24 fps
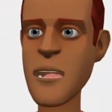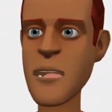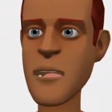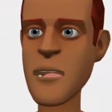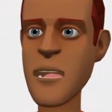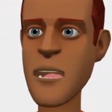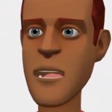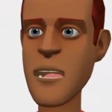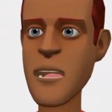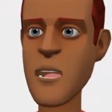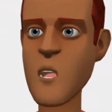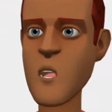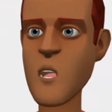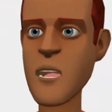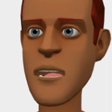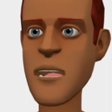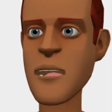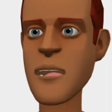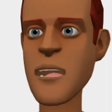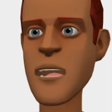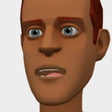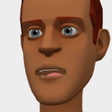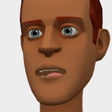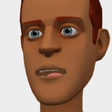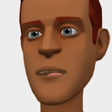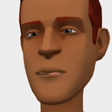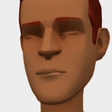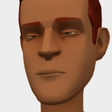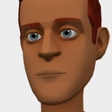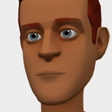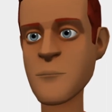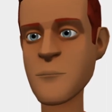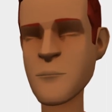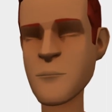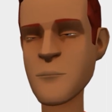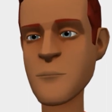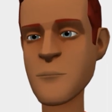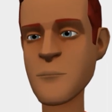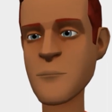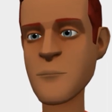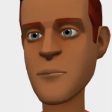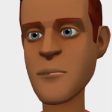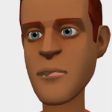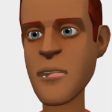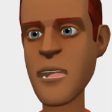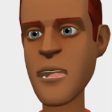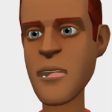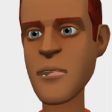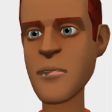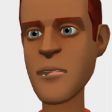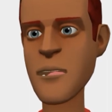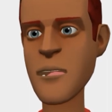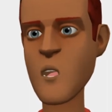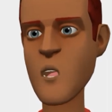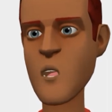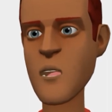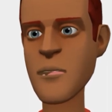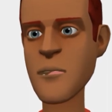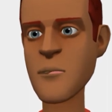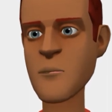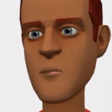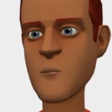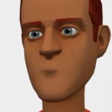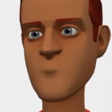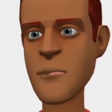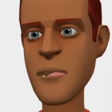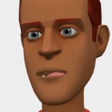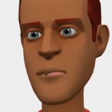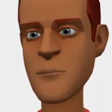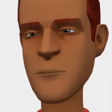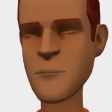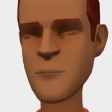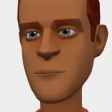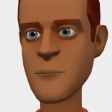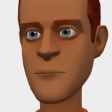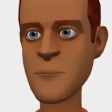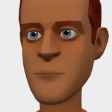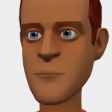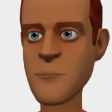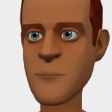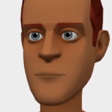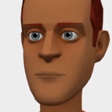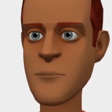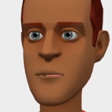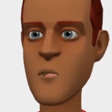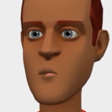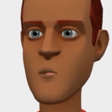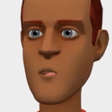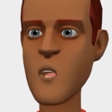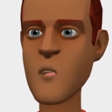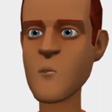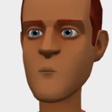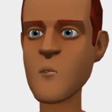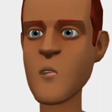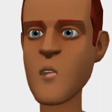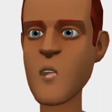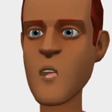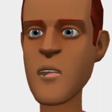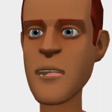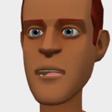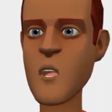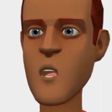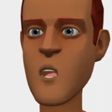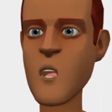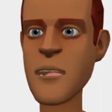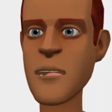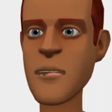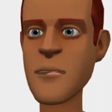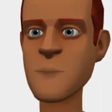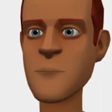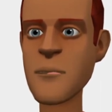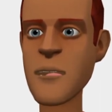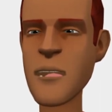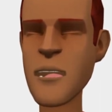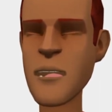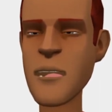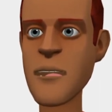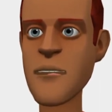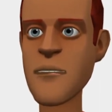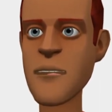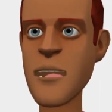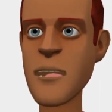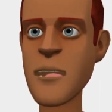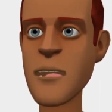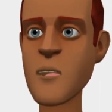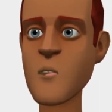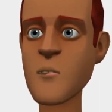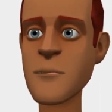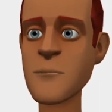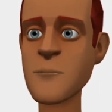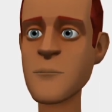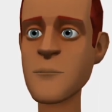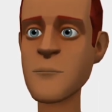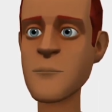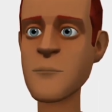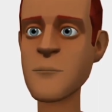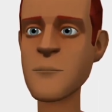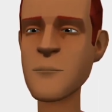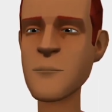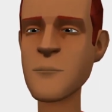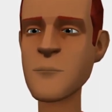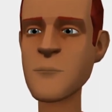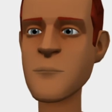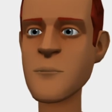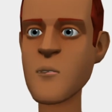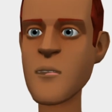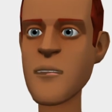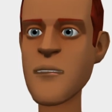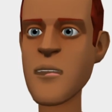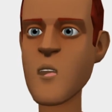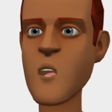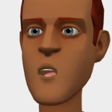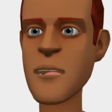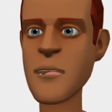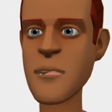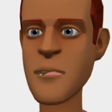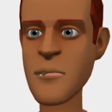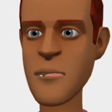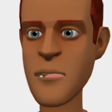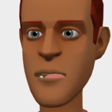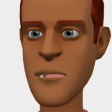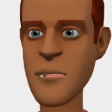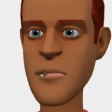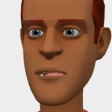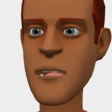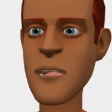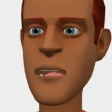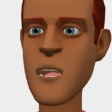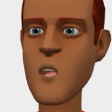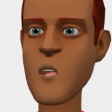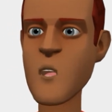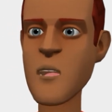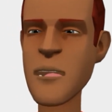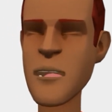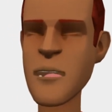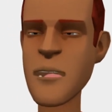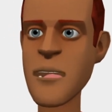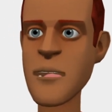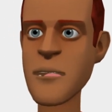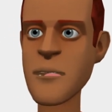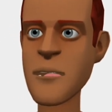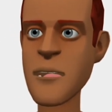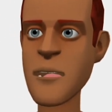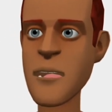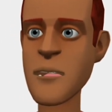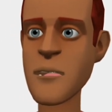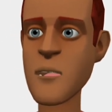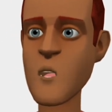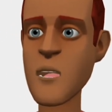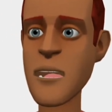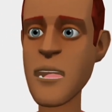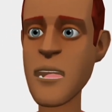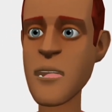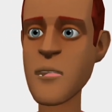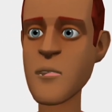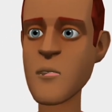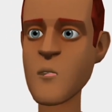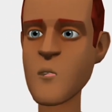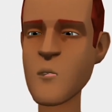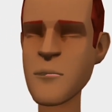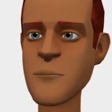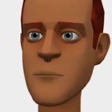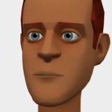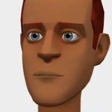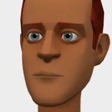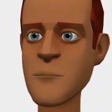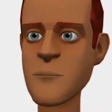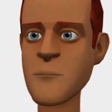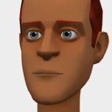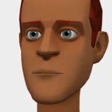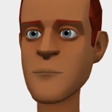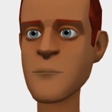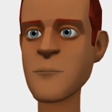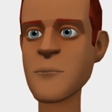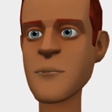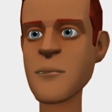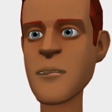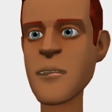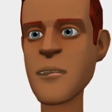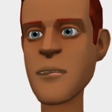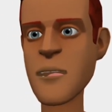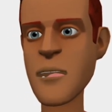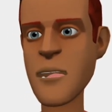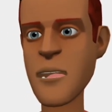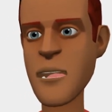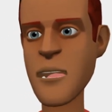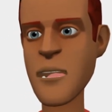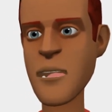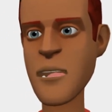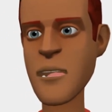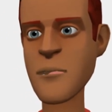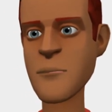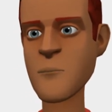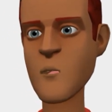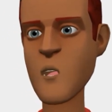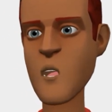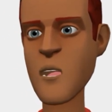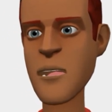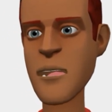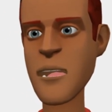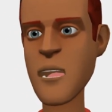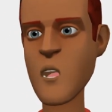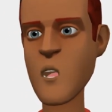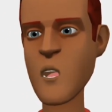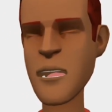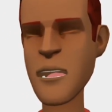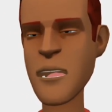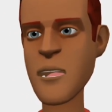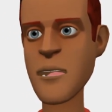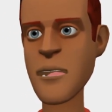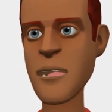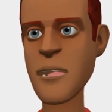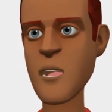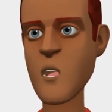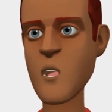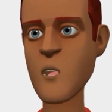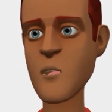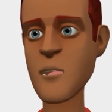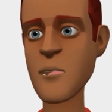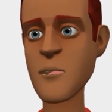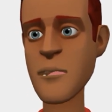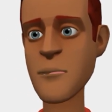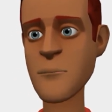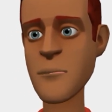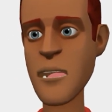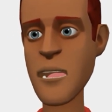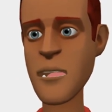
He didn't do anything. And she tried to roast me. I hop on Plotagon and made this video. So if you guys liked it or disliked it, I will know. And she's a Karen and bully to other users.